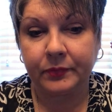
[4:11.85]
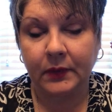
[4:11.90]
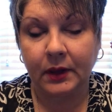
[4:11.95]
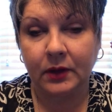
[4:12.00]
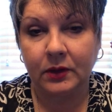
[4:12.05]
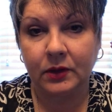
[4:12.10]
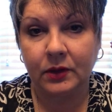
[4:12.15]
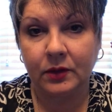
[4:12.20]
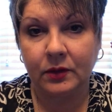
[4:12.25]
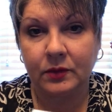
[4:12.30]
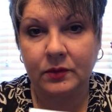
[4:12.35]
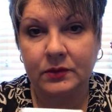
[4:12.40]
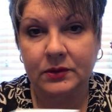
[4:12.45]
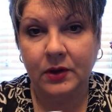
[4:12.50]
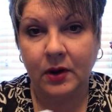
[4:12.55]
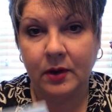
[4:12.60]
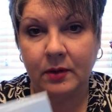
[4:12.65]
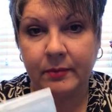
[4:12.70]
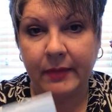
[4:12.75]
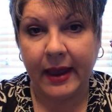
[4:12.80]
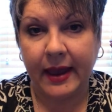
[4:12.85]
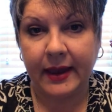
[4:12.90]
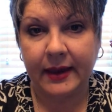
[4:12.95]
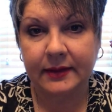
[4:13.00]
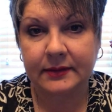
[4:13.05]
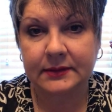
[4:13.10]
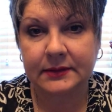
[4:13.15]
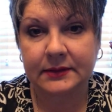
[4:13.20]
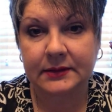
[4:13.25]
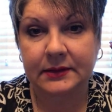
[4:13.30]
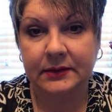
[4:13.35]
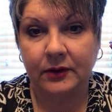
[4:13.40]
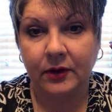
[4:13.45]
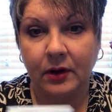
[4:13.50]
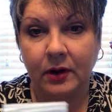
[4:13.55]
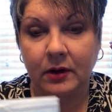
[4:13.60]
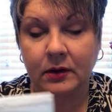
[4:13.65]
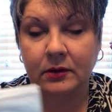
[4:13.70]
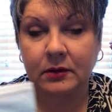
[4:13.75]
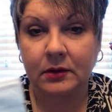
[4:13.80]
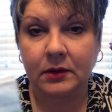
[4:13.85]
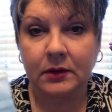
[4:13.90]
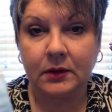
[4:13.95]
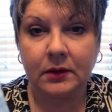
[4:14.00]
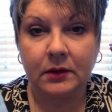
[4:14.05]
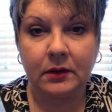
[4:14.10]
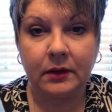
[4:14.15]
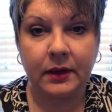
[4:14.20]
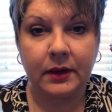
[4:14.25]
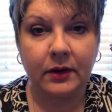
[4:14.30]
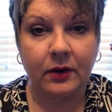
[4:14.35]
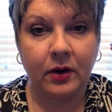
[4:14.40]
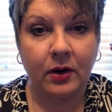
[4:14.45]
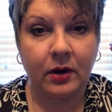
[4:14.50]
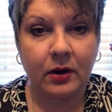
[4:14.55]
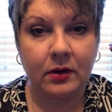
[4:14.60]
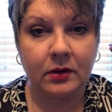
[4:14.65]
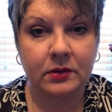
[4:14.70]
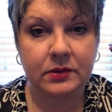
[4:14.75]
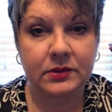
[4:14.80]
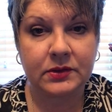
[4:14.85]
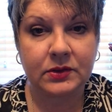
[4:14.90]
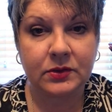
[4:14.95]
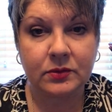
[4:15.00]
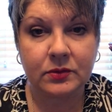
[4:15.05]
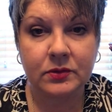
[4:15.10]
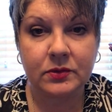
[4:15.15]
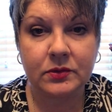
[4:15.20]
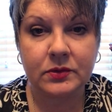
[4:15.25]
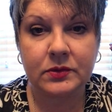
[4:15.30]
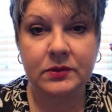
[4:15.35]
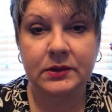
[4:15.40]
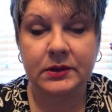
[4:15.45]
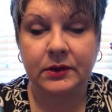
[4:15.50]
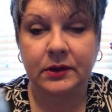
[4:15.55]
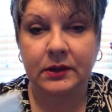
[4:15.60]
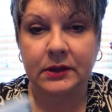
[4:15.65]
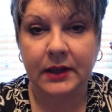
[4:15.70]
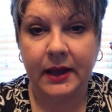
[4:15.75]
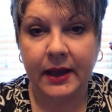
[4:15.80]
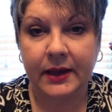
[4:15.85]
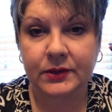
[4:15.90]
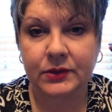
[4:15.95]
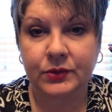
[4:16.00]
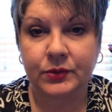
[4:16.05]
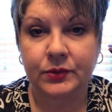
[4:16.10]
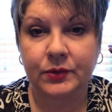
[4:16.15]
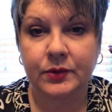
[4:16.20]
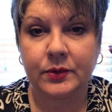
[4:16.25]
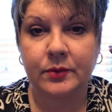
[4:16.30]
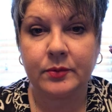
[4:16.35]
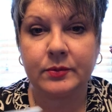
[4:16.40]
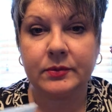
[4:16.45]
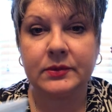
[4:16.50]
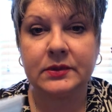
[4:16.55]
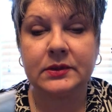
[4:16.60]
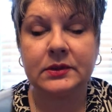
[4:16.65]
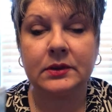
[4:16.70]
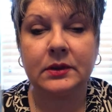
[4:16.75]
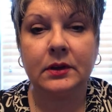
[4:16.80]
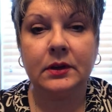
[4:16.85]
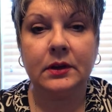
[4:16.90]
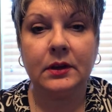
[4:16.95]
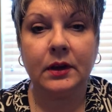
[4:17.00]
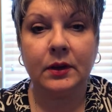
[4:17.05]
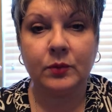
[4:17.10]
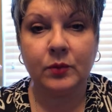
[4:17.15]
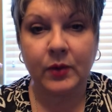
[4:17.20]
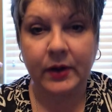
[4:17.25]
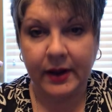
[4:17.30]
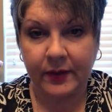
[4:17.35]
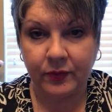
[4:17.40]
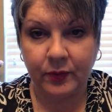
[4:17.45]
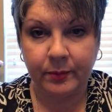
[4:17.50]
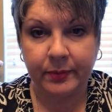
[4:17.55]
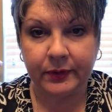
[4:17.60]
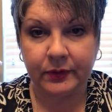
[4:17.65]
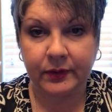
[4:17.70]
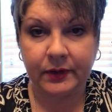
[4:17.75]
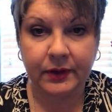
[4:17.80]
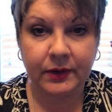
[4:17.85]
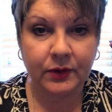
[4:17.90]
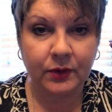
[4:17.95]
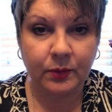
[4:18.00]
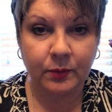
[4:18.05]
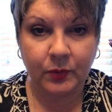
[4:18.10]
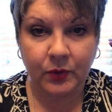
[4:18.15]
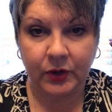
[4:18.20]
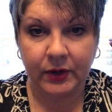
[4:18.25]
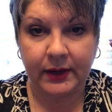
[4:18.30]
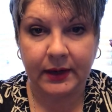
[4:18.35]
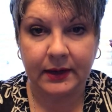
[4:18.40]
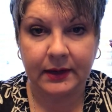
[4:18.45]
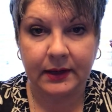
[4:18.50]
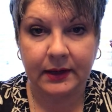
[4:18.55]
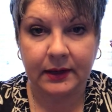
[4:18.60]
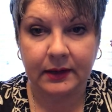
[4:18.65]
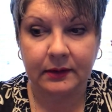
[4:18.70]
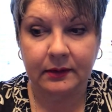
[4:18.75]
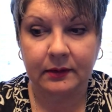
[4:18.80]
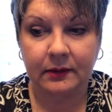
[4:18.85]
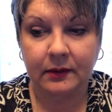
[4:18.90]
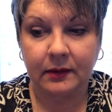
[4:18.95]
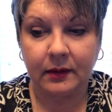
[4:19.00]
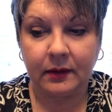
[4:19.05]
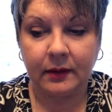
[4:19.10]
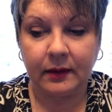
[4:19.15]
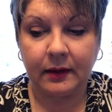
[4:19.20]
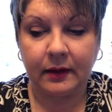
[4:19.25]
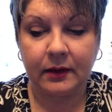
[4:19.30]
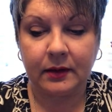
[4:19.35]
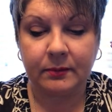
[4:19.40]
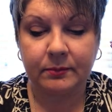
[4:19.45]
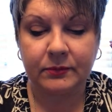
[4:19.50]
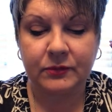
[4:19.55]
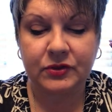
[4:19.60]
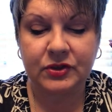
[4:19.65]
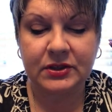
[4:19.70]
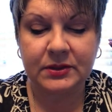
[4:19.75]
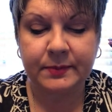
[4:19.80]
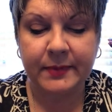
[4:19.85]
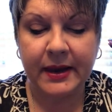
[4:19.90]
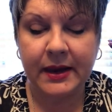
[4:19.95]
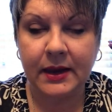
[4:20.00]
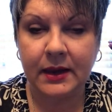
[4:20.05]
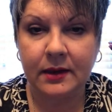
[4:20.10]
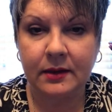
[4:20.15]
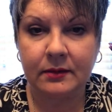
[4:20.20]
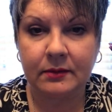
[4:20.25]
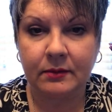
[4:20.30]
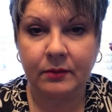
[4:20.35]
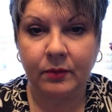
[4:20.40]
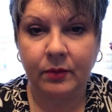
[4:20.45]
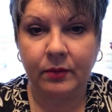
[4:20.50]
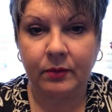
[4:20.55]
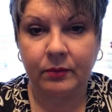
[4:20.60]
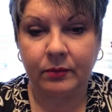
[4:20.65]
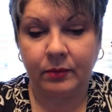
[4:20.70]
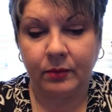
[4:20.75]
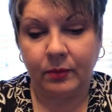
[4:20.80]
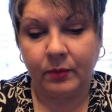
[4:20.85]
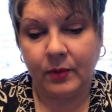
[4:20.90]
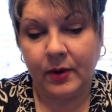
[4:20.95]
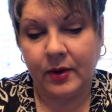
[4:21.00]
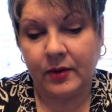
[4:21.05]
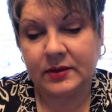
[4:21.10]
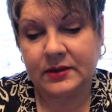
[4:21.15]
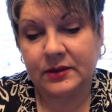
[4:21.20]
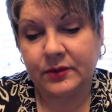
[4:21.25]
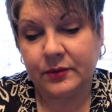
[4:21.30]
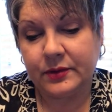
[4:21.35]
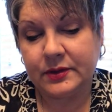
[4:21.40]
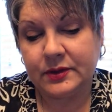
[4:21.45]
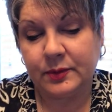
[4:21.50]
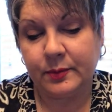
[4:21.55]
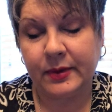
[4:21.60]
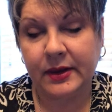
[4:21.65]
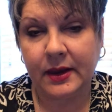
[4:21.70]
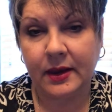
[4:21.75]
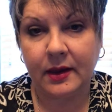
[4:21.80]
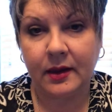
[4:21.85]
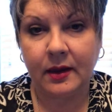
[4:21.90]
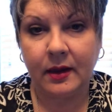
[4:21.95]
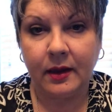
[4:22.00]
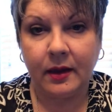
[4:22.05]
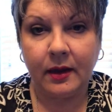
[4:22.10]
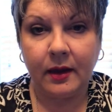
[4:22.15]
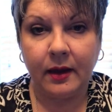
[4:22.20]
use our masks in our schools, in our classrooms, in whatever building you're working in, and just make it where it's going to be,